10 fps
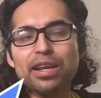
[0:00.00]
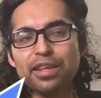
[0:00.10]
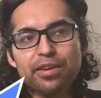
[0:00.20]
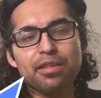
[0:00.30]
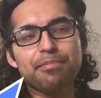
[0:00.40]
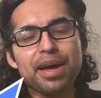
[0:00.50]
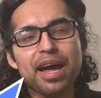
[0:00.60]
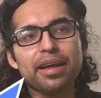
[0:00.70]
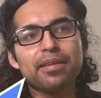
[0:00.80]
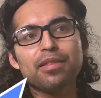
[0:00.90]
there in the
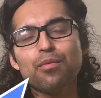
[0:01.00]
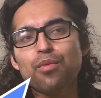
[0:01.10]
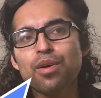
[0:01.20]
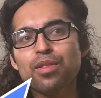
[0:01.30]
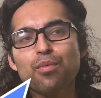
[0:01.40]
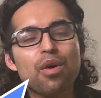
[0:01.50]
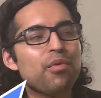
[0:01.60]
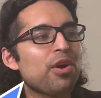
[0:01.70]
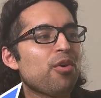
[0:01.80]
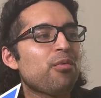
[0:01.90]
back, the one
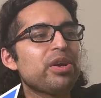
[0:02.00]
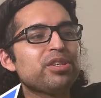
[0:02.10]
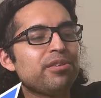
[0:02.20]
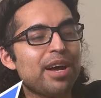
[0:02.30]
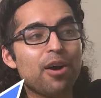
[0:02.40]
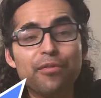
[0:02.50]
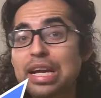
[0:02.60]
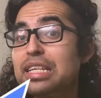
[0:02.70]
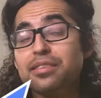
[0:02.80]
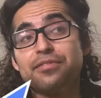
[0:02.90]
with her original
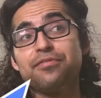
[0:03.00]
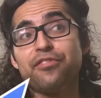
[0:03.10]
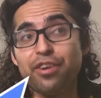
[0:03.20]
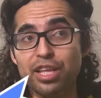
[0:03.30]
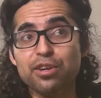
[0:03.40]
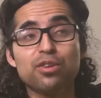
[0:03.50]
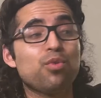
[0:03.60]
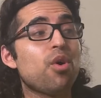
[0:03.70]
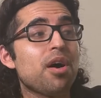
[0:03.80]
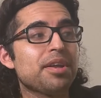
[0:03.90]
outfit, it's really good
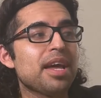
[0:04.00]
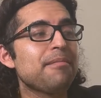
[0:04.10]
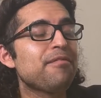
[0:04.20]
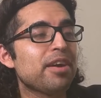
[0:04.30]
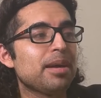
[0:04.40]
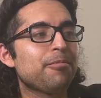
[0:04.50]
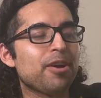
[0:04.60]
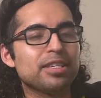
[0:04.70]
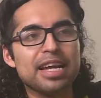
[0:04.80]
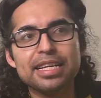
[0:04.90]
quality. I'm very
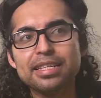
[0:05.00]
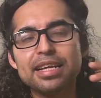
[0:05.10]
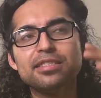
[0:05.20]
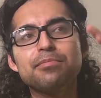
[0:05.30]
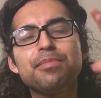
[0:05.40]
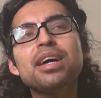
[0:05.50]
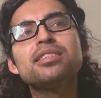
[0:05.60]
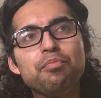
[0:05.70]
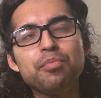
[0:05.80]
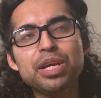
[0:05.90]
impressed. I think that's the best
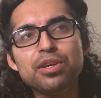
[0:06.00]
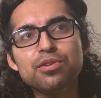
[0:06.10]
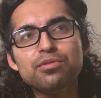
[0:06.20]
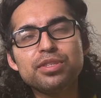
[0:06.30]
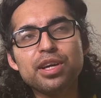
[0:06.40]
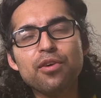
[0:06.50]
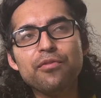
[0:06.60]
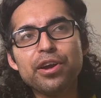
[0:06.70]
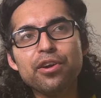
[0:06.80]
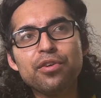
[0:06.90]
Miku scale
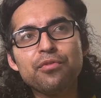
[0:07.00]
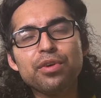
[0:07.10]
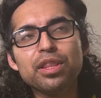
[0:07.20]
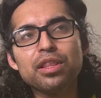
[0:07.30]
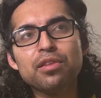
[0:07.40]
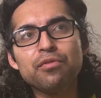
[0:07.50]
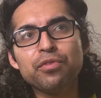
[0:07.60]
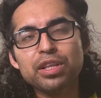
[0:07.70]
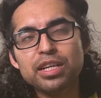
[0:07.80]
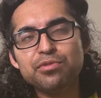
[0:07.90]
figure
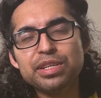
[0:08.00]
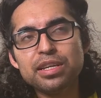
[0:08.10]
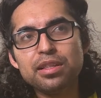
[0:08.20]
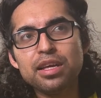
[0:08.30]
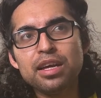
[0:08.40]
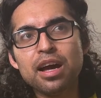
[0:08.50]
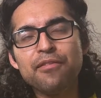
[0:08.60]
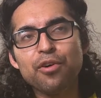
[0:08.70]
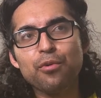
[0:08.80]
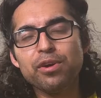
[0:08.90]
released recently of
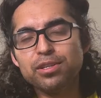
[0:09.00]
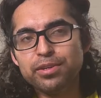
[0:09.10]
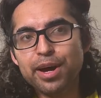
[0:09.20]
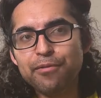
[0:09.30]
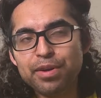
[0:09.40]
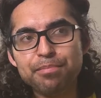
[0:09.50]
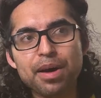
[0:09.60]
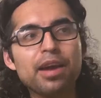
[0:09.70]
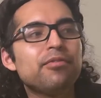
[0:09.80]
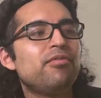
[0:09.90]
her original outfit
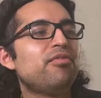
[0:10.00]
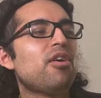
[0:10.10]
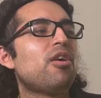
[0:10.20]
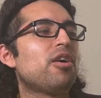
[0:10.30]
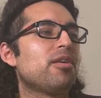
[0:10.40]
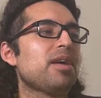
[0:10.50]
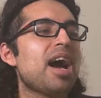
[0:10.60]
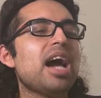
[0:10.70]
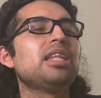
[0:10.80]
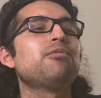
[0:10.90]
by far.
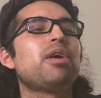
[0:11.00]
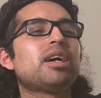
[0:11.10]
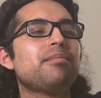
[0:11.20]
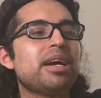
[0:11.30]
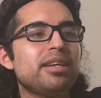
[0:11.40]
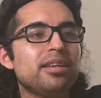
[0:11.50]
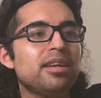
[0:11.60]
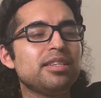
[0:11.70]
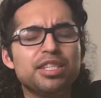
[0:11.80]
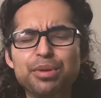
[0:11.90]
Highly recommended.
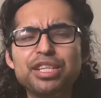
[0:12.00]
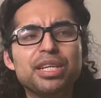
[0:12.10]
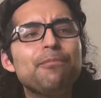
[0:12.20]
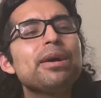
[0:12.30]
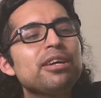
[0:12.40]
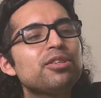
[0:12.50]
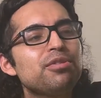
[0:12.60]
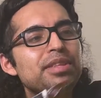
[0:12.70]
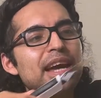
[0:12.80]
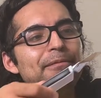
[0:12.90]
She's pretty cheap right now too
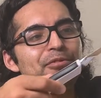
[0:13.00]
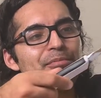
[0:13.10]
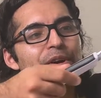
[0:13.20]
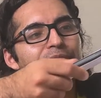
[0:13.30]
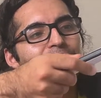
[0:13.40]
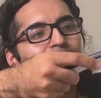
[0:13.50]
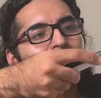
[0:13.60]
in the aftermarket.